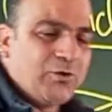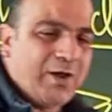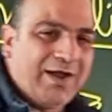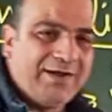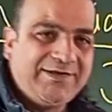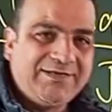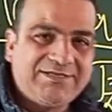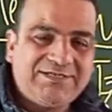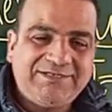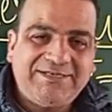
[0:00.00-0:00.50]
to
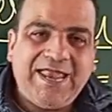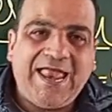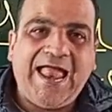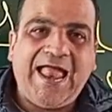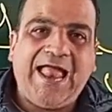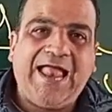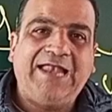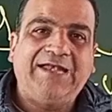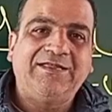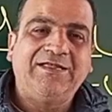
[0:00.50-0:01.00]

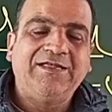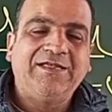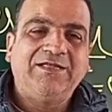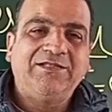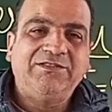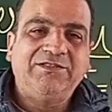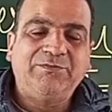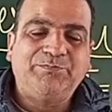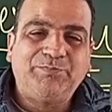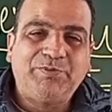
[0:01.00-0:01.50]
understand
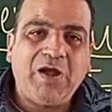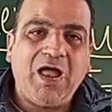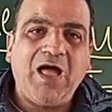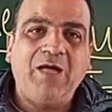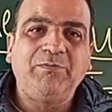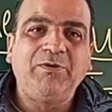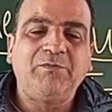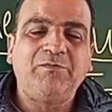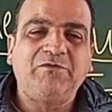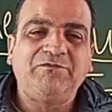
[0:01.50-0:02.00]
the
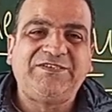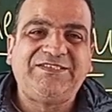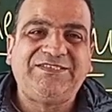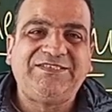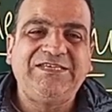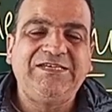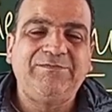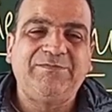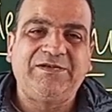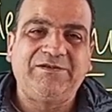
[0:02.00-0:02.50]
problem of
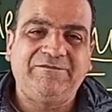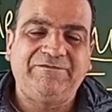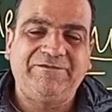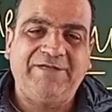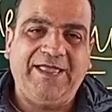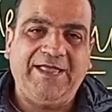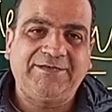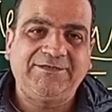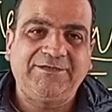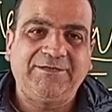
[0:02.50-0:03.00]
Zeeman
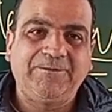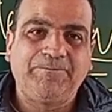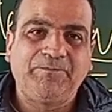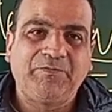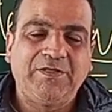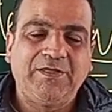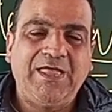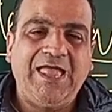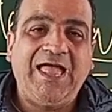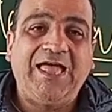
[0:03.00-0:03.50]
effect,
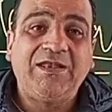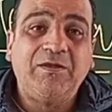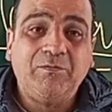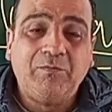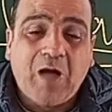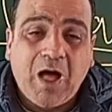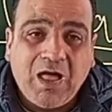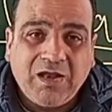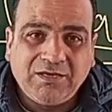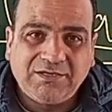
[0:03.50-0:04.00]

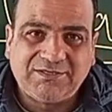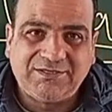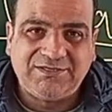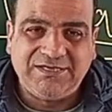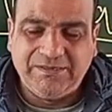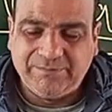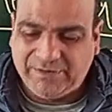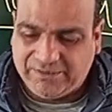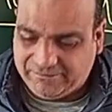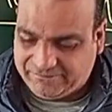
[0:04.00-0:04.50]
anomalous
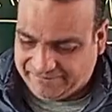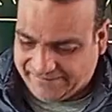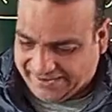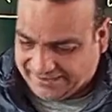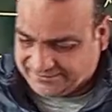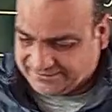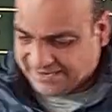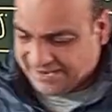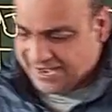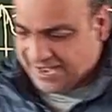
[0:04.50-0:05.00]
Zeeman
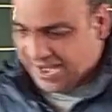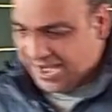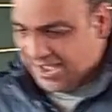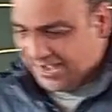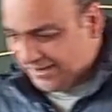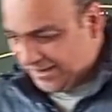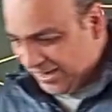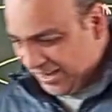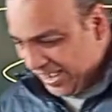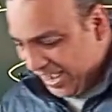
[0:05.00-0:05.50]
effect.
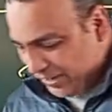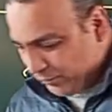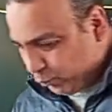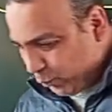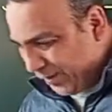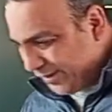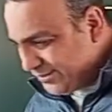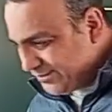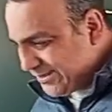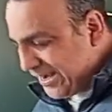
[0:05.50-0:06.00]

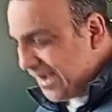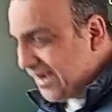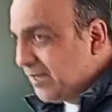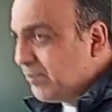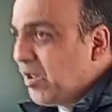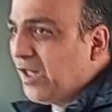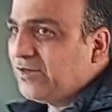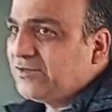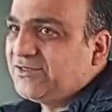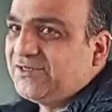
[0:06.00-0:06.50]
And what is
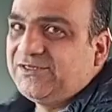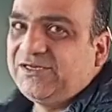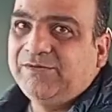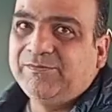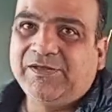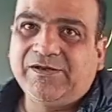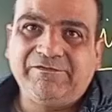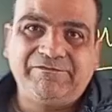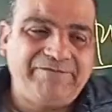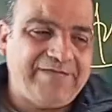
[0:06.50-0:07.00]
anomalous
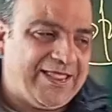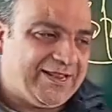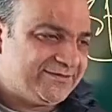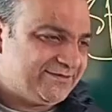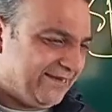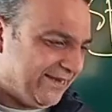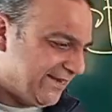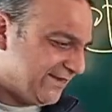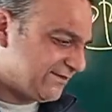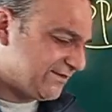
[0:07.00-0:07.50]
Zeeman
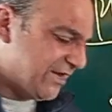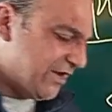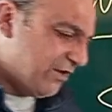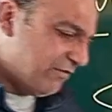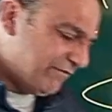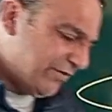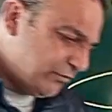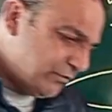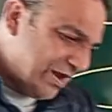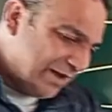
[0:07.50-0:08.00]
effect is
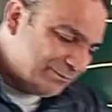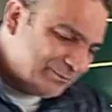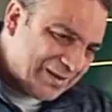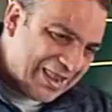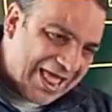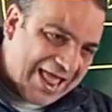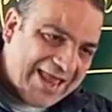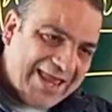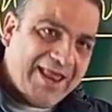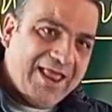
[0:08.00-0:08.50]
when you
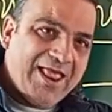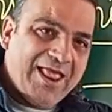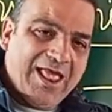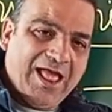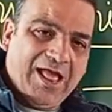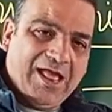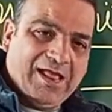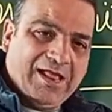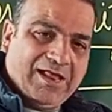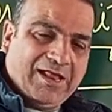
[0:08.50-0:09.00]

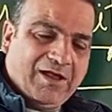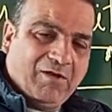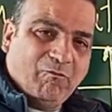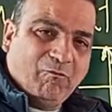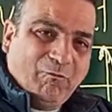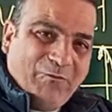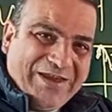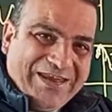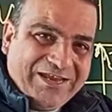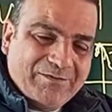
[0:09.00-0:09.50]
apply
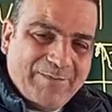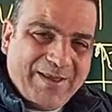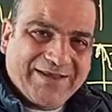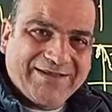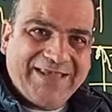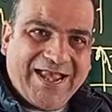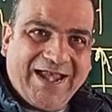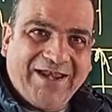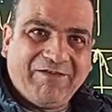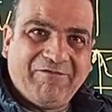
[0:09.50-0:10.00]
a weak
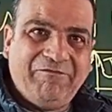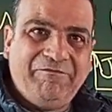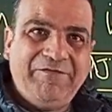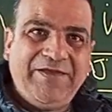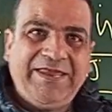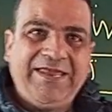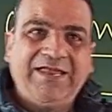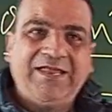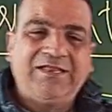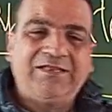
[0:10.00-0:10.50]
magnetic
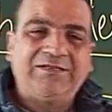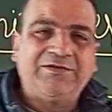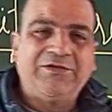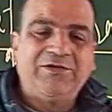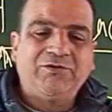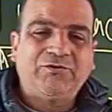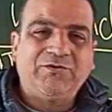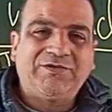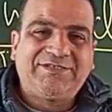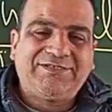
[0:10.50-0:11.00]
field
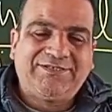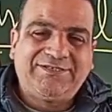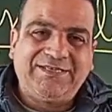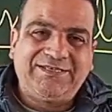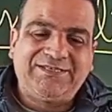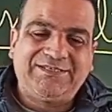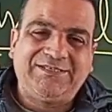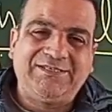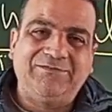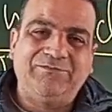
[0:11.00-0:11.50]
to a
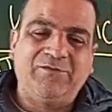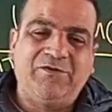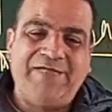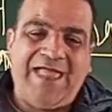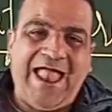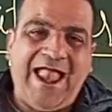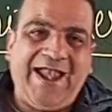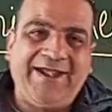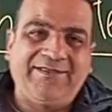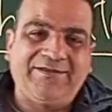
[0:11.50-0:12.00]
system of
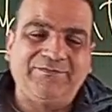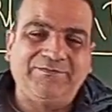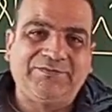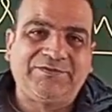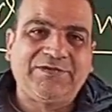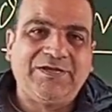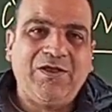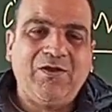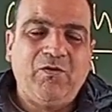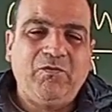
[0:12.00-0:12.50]

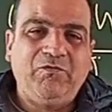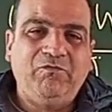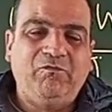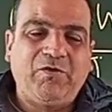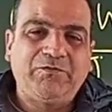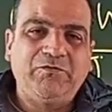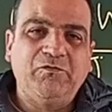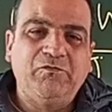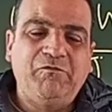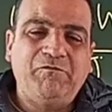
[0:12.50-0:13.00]
atoms,
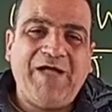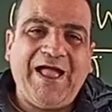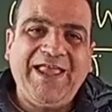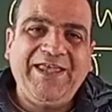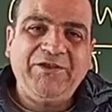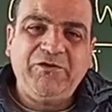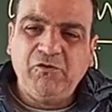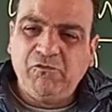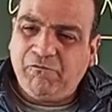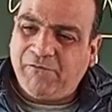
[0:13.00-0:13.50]
what you
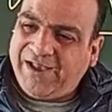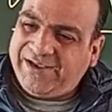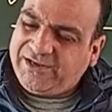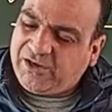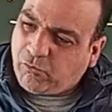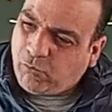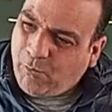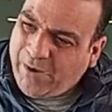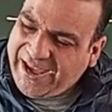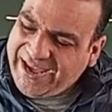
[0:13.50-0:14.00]
find
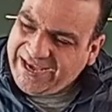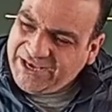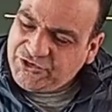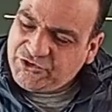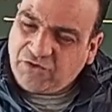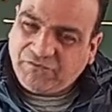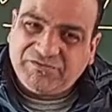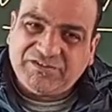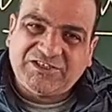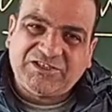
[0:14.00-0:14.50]
a
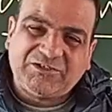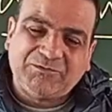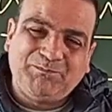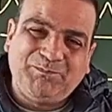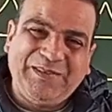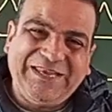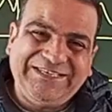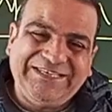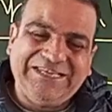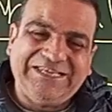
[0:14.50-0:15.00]
range of
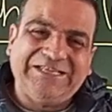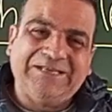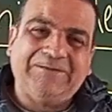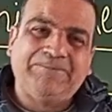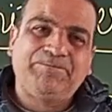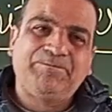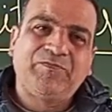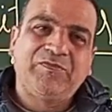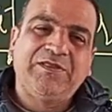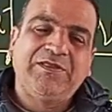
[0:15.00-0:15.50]

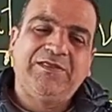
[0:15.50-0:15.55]
splitting